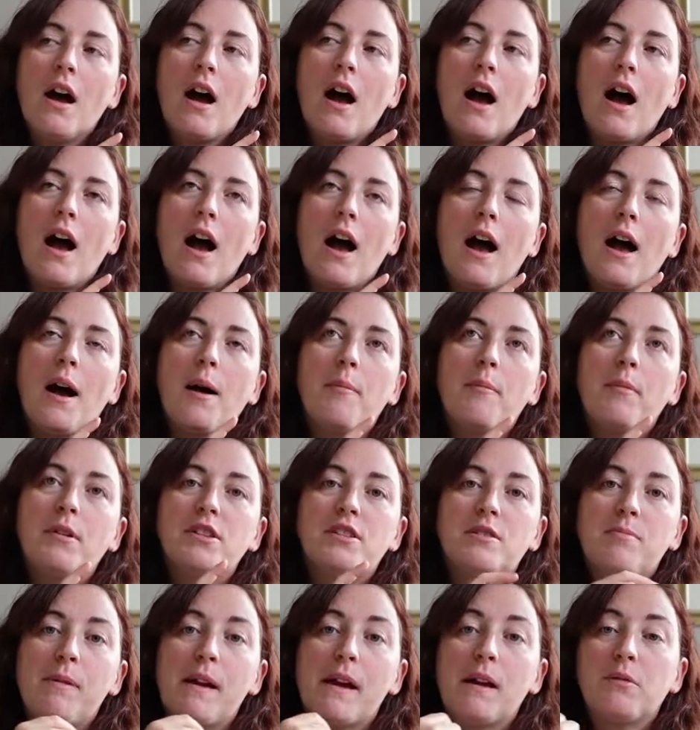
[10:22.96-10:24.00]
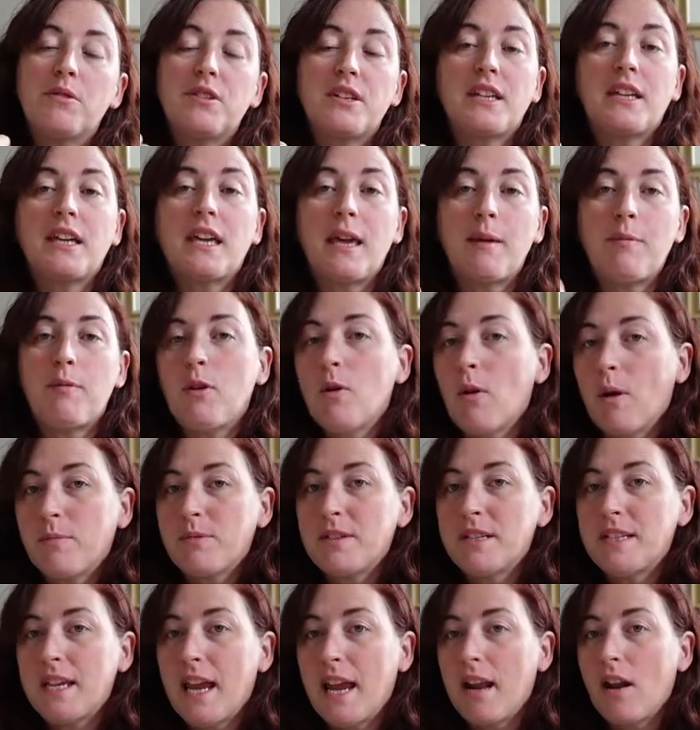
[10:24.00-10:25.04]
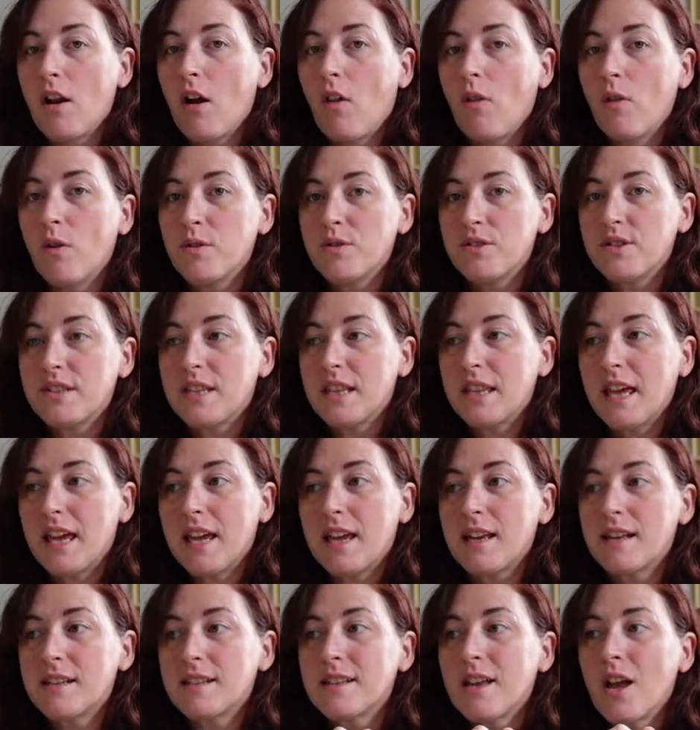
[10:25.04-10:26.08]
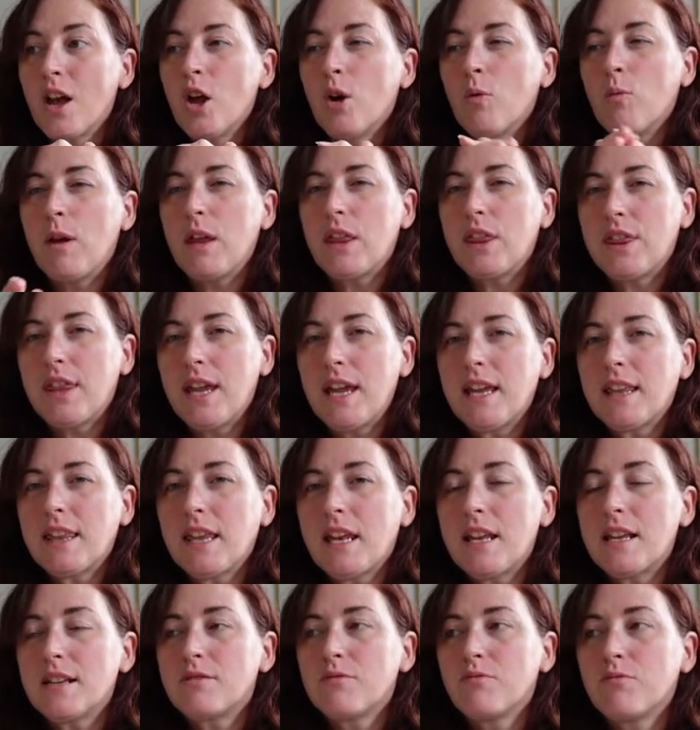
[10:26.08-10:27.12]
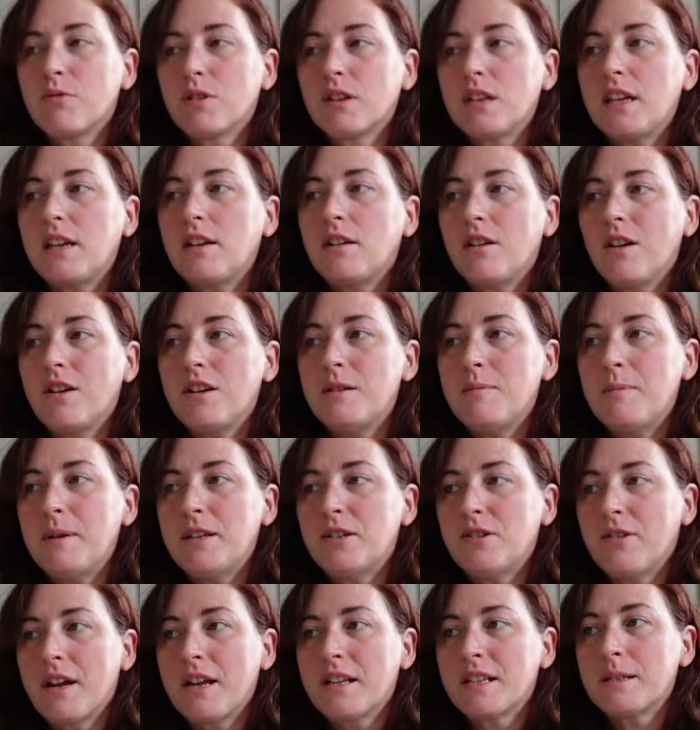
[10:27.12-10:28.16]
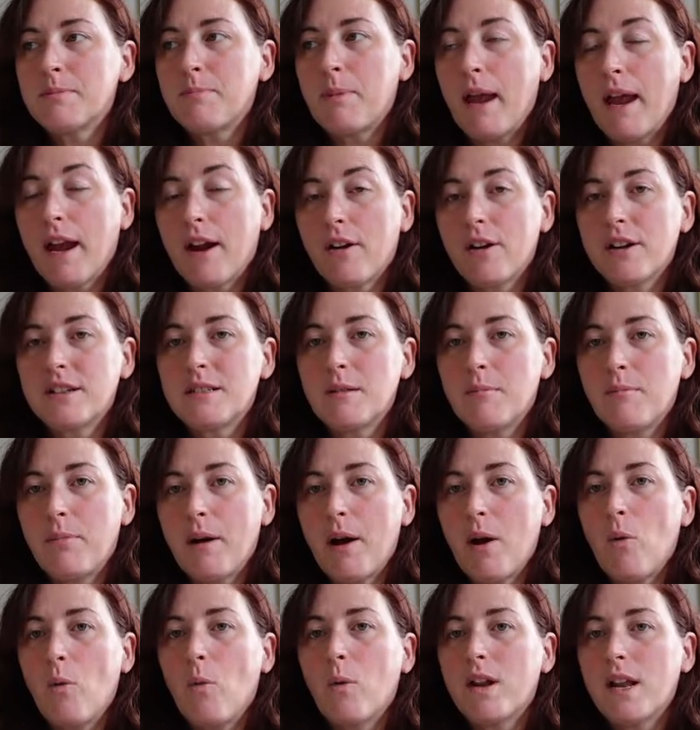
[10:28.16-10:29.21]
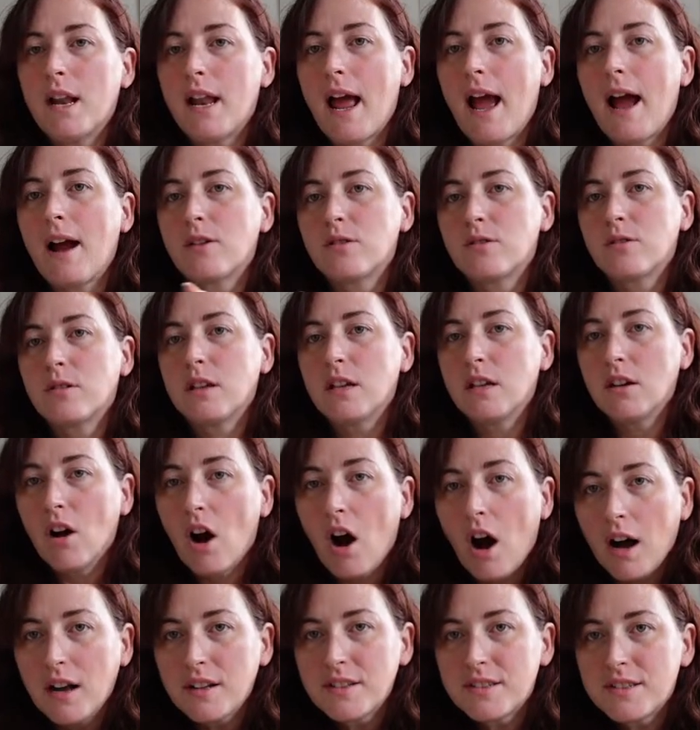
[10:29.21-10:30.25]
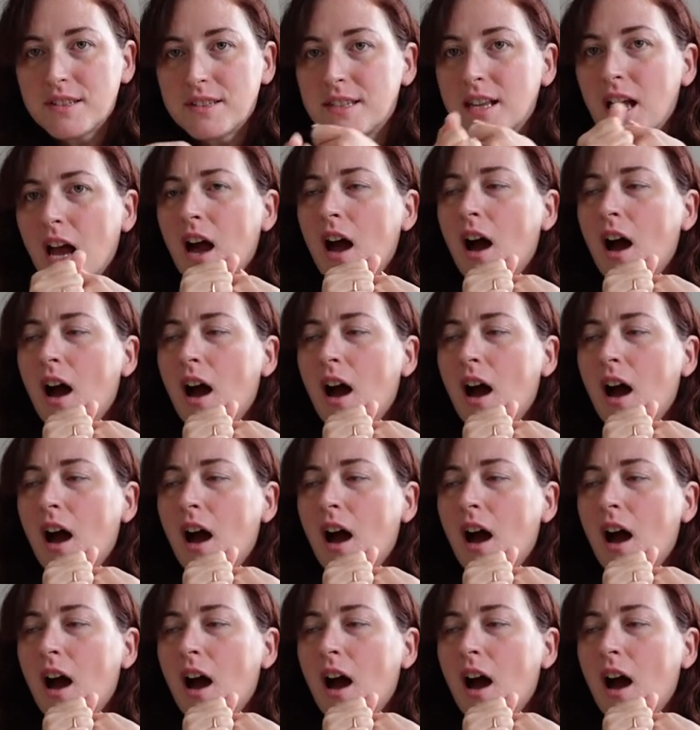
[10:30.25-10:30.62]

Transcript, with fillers: um, to be able to keep you up to date on those things. We think that it's really good to be transparent about what it actually costs.